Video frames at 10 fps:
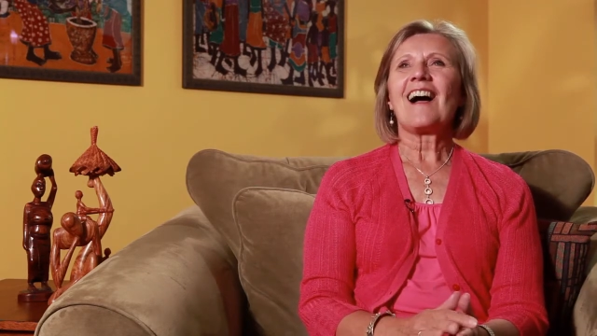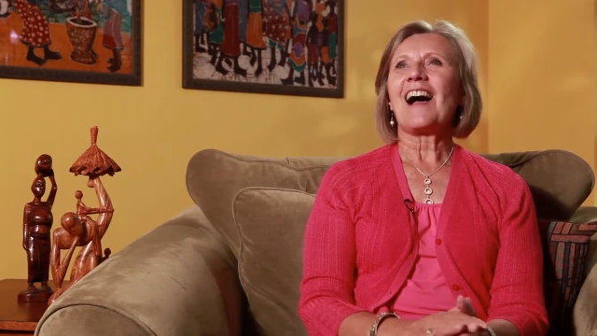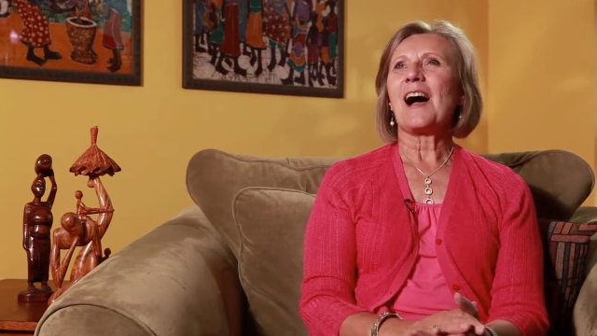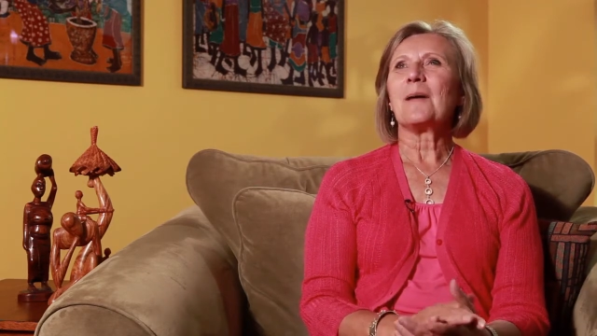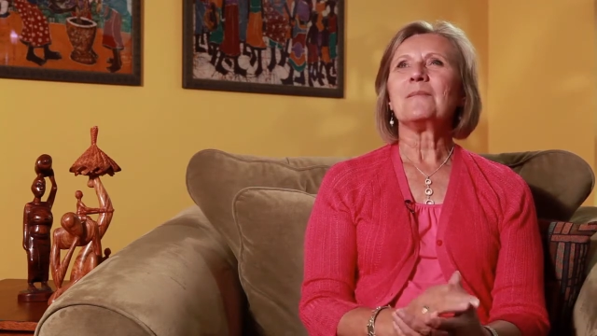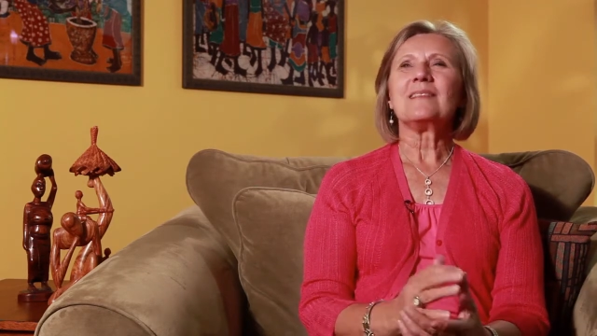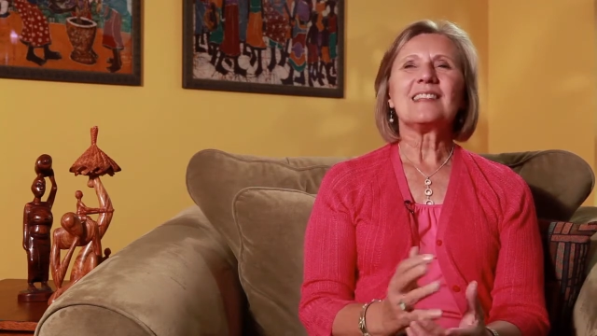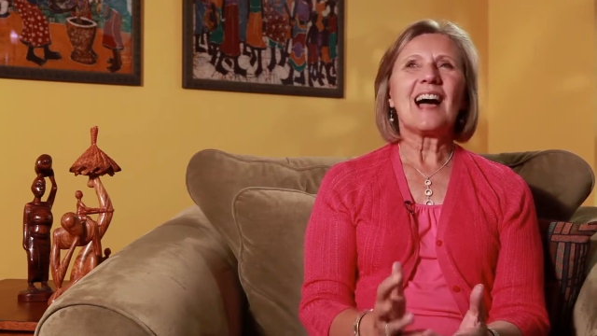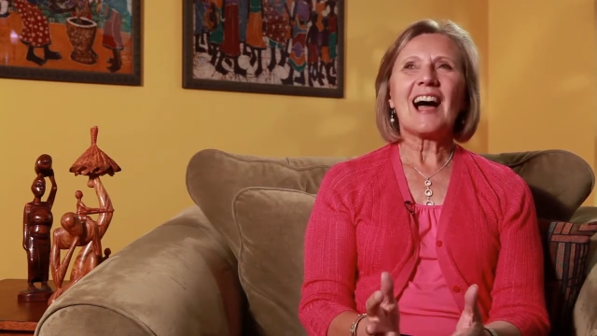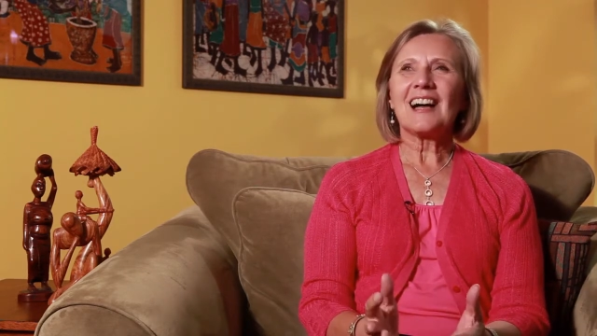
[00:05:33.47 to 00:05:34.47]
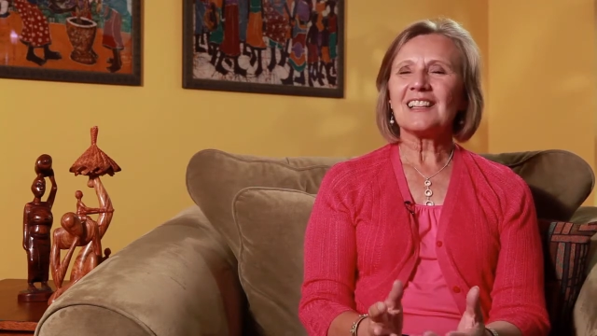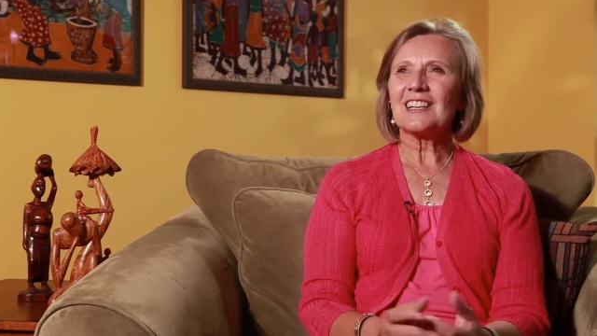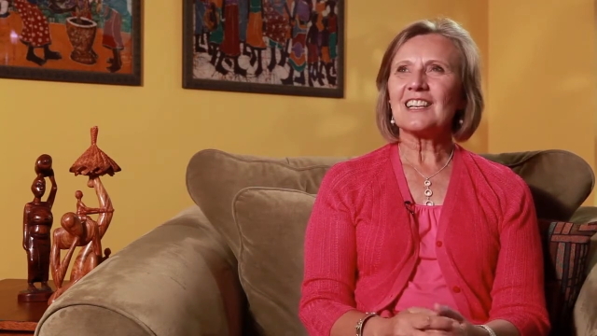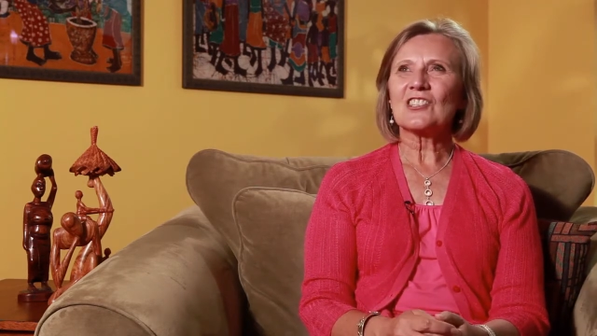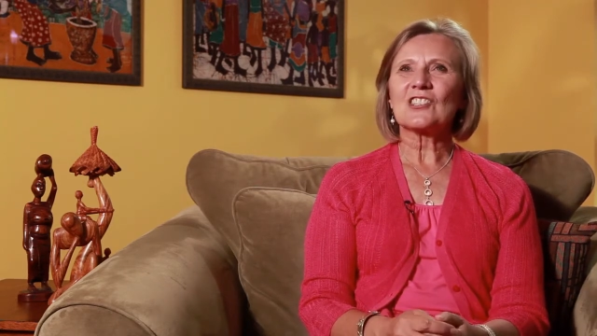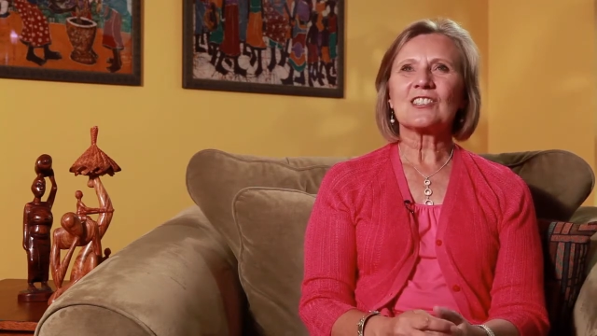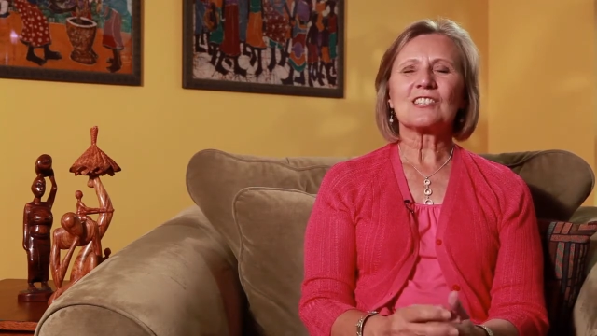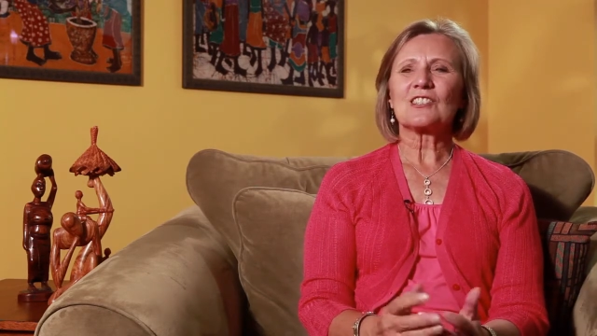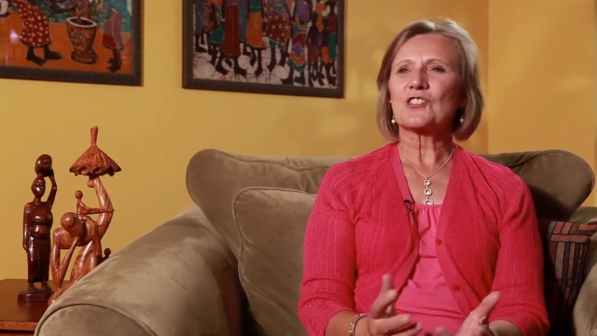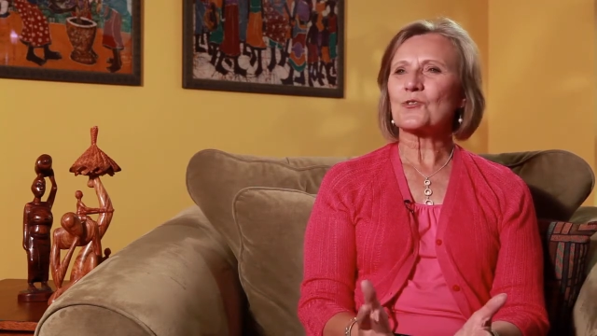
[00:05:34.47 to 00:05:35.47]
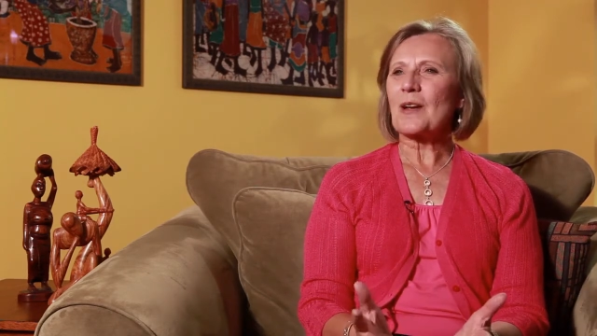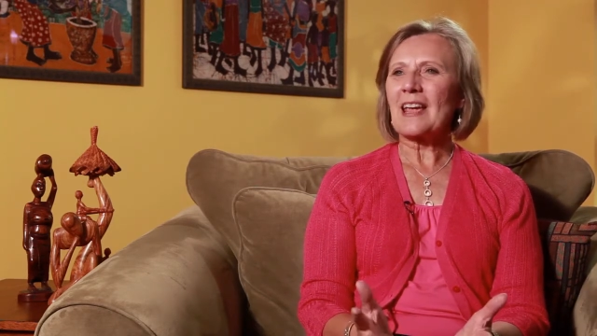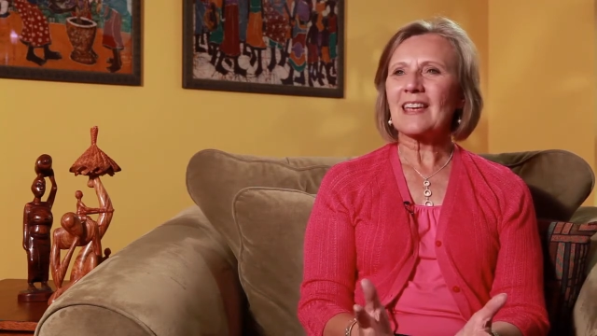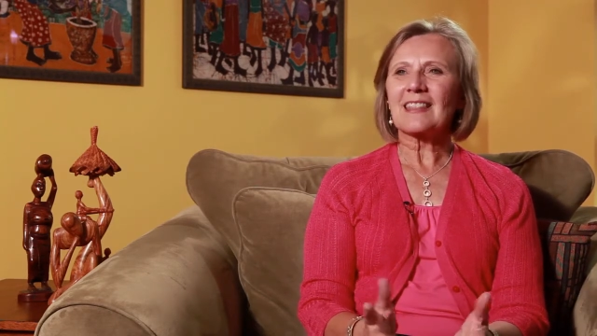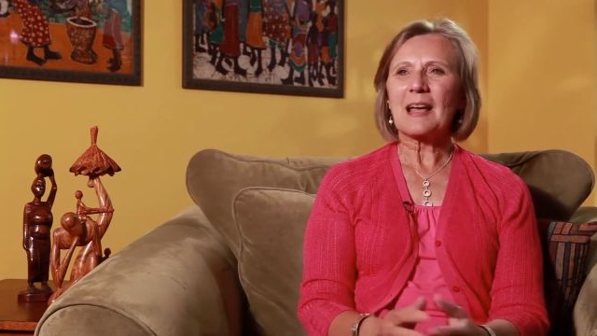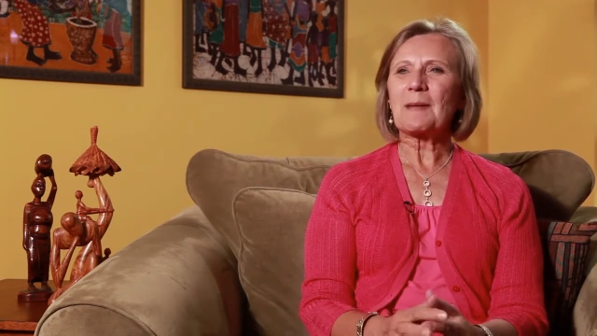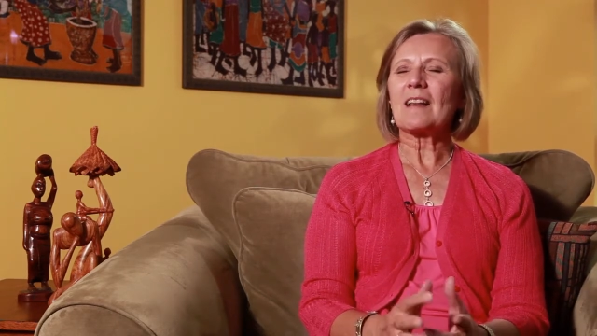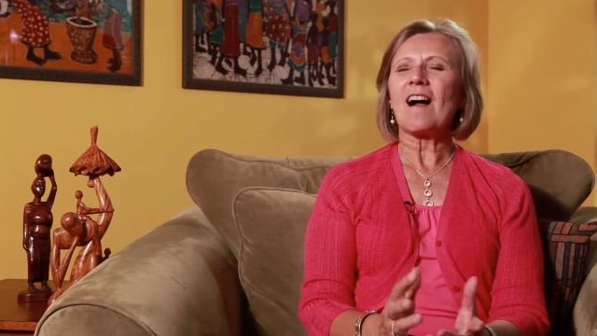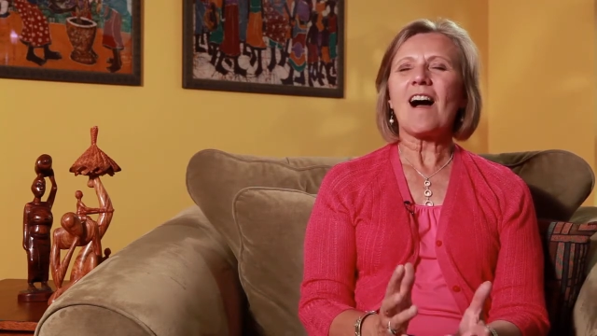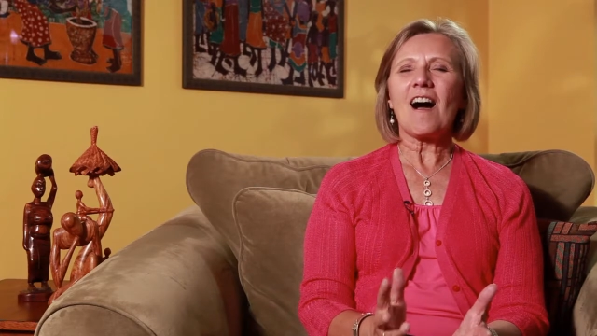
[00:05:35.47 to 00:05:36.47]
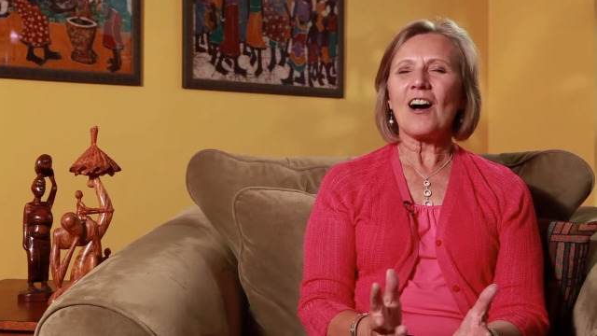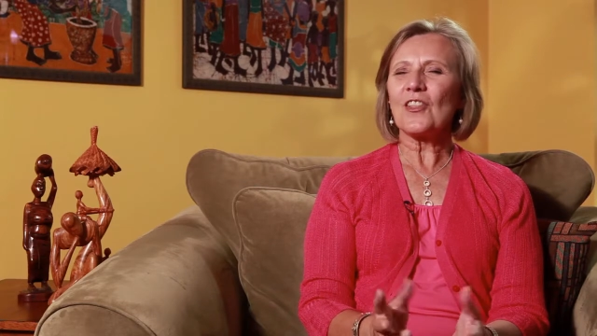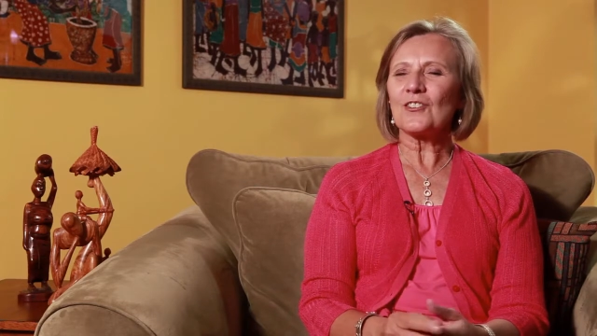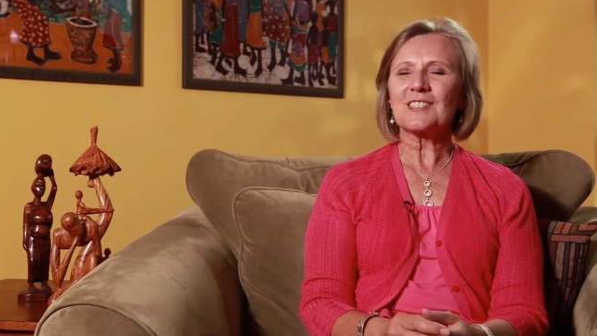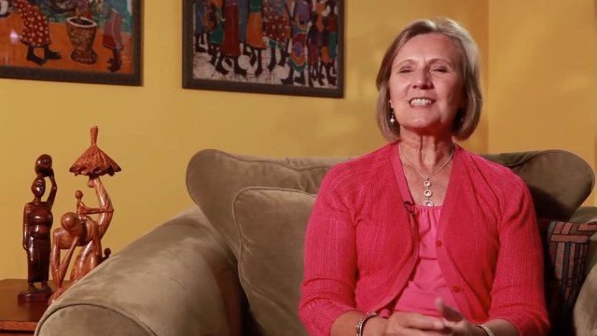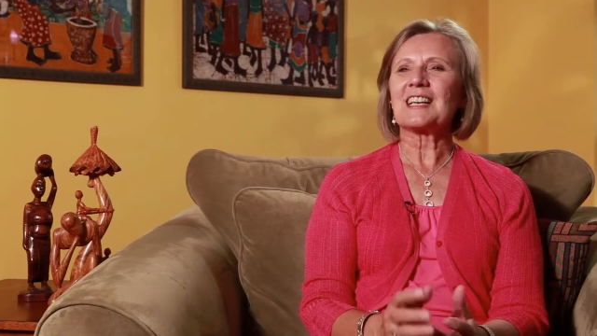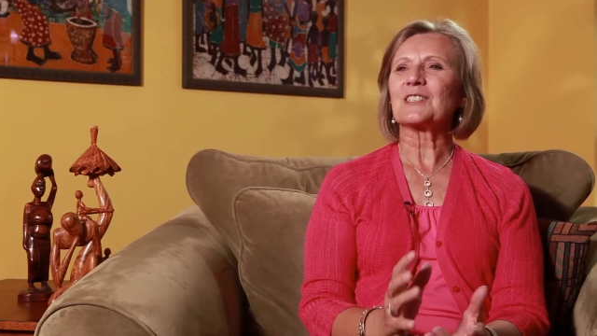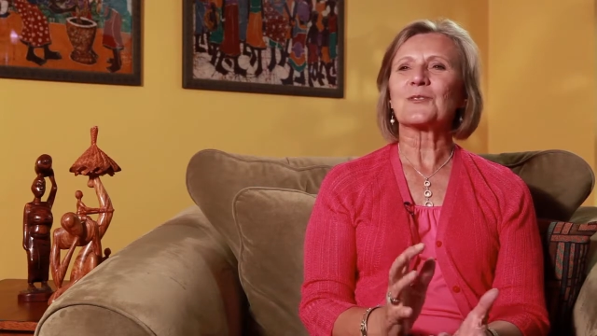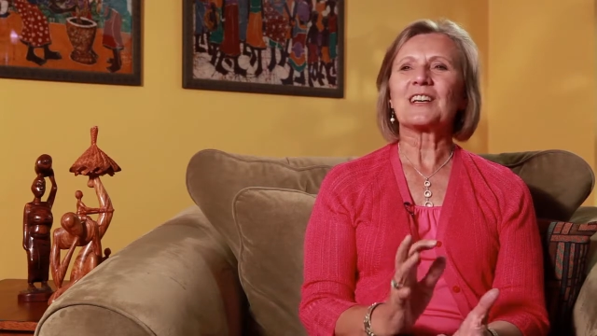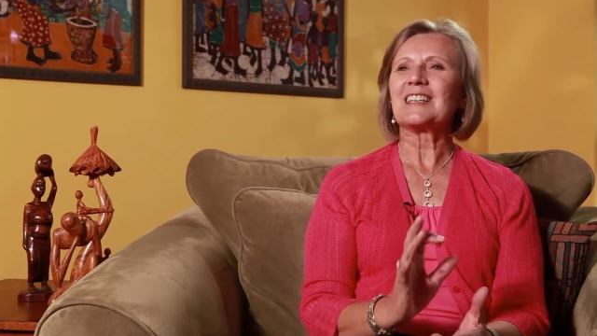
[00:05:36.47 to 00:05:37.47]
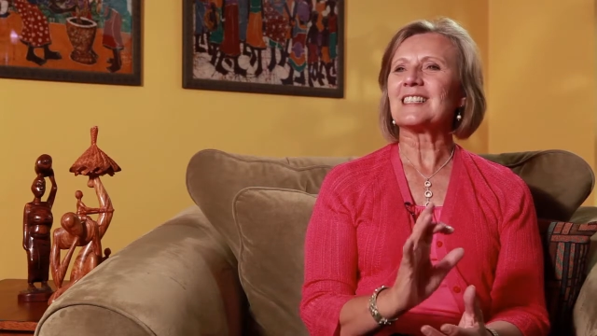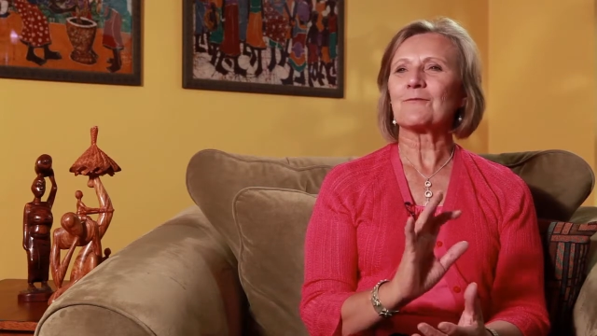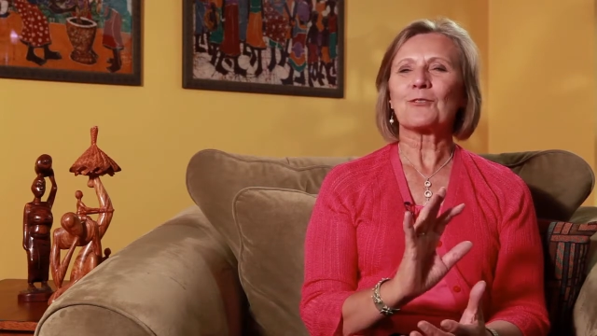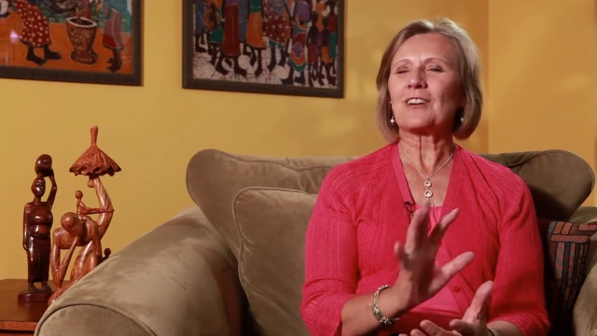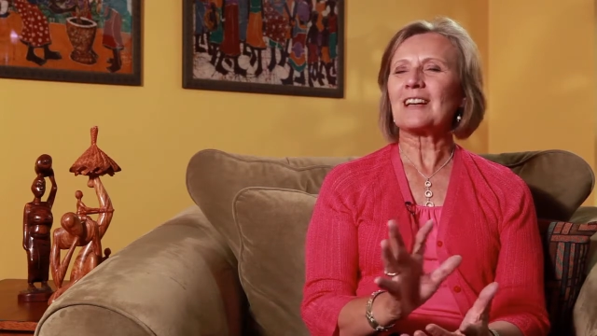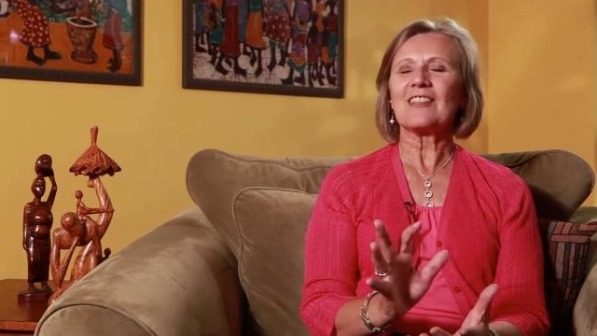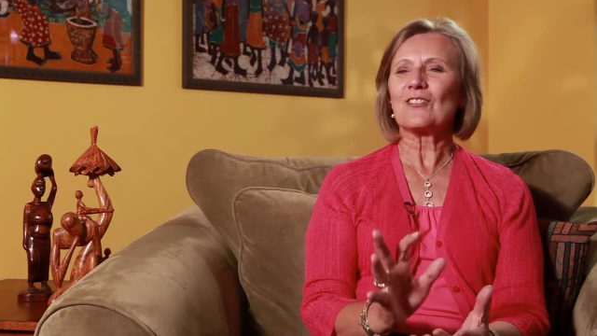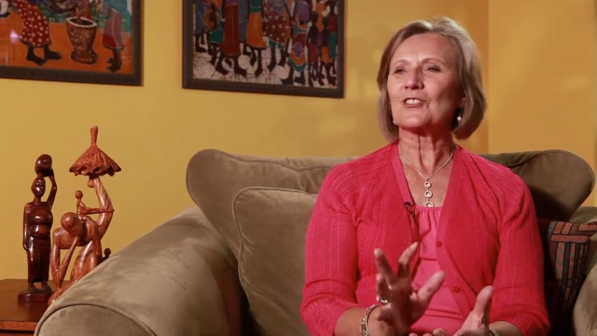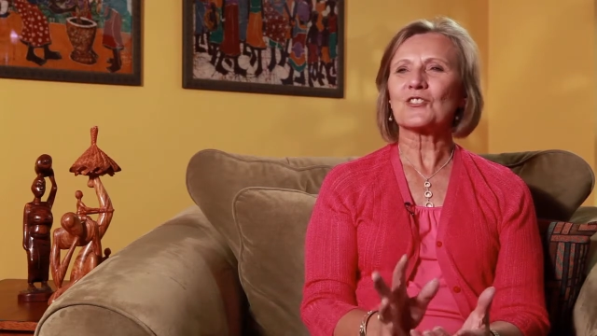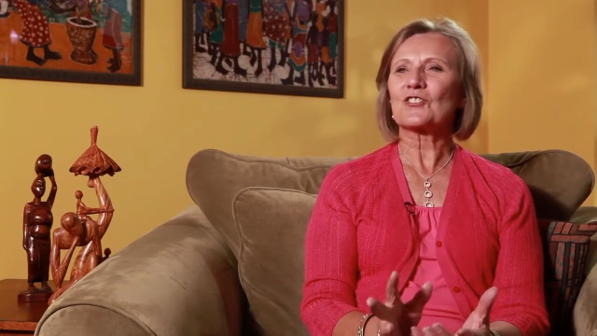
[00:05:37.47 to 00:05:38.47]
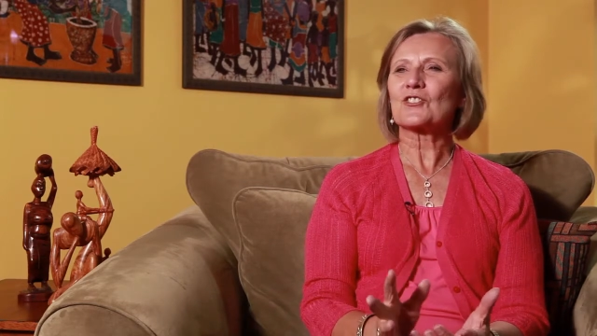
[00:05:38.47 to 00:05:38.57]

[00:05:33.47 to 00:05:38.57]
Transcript: knowledge, strength, I mean, all those things were in those